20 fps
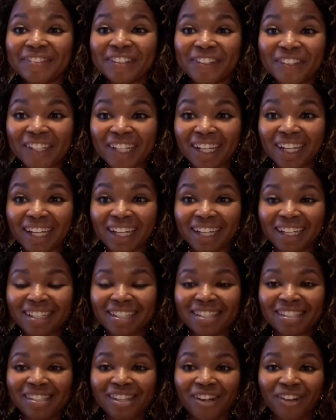
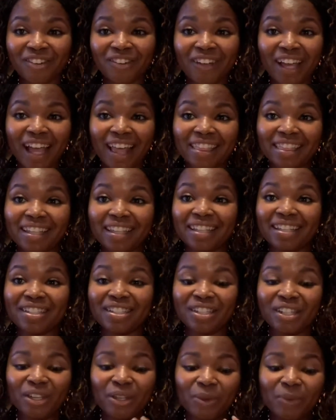Okay, so you have to
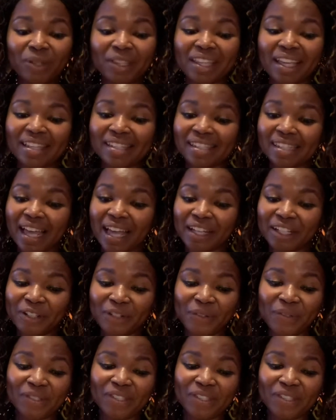continue with that cycle.